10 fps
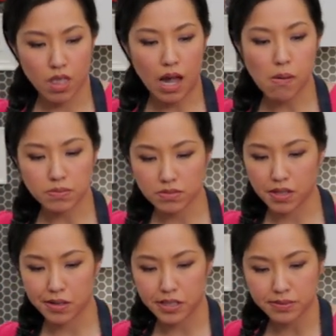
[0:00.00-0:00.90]
Yeah,
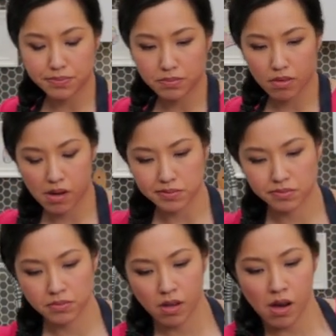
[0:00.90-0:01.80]
they're good.
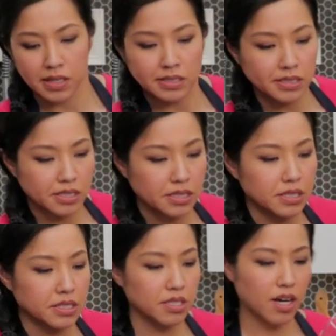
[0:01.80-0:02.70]

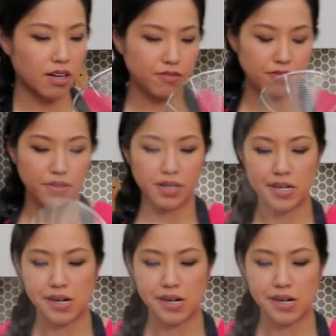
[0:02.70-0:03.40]
Turn this off.